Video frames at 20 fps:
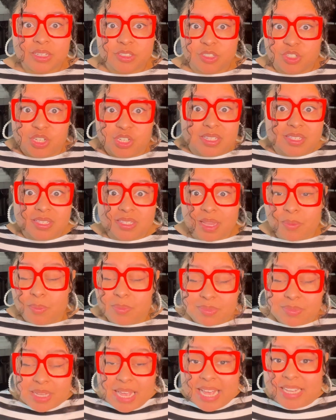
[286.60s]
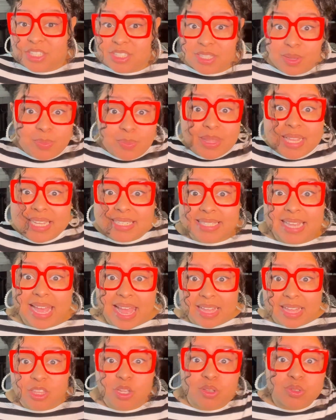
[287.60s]
Just as simple as
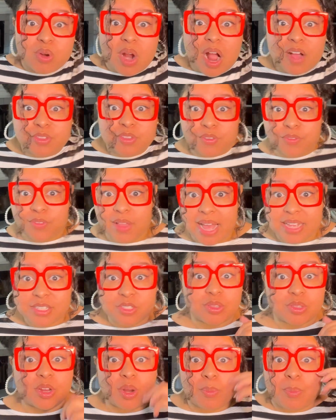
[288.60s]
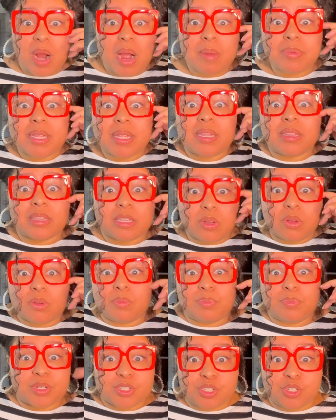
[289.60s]
that. Those were off the fly, so they're probably a little
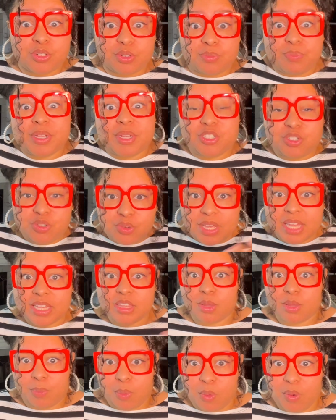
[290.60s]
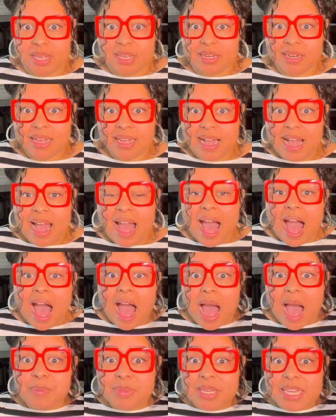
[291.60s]
butchered, but you get the point.
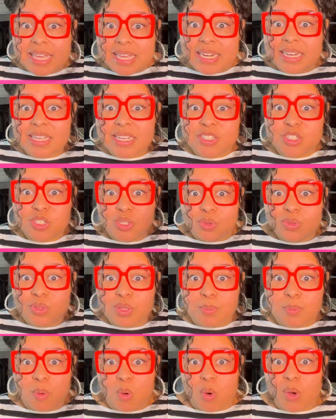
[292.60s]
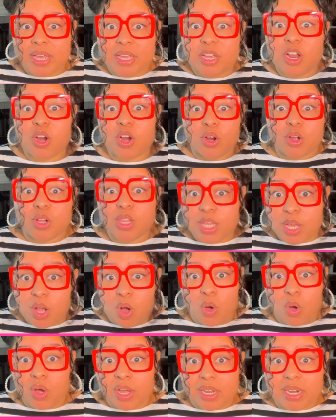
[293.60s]
I'm getting to the point early
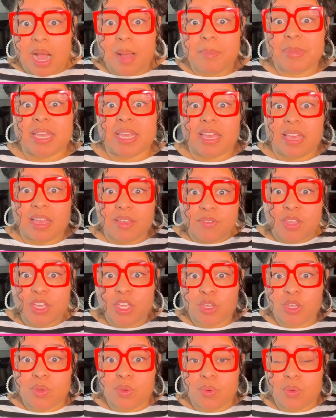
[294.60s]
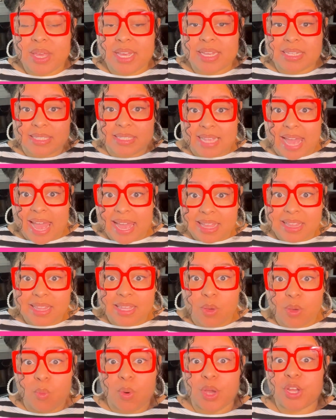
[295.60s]
on. I'm giving you
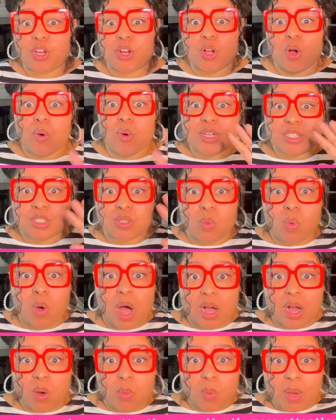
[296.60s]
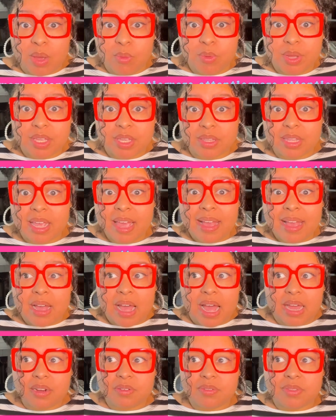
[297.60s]
exactly what you're going to walk away with,
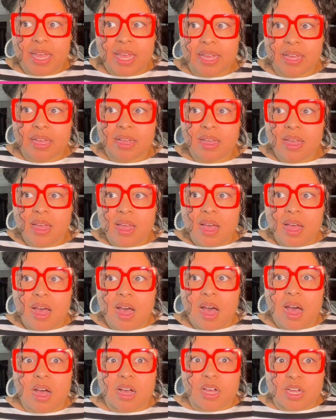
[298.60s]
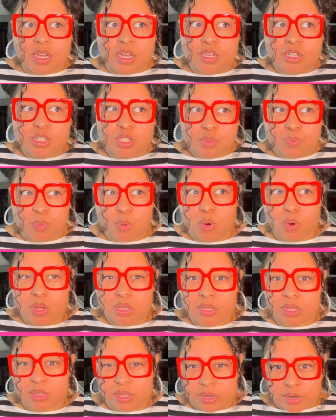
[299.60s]
kind of like a good
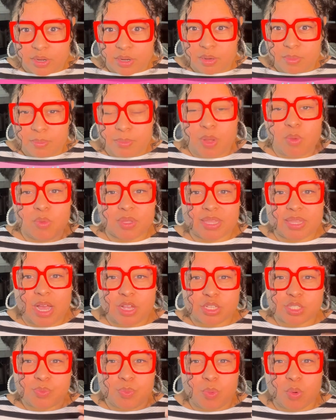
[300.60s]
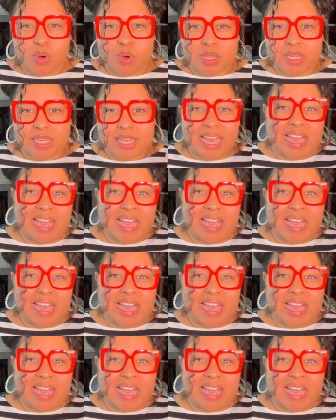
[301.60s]
spoiler alert, but without spoiling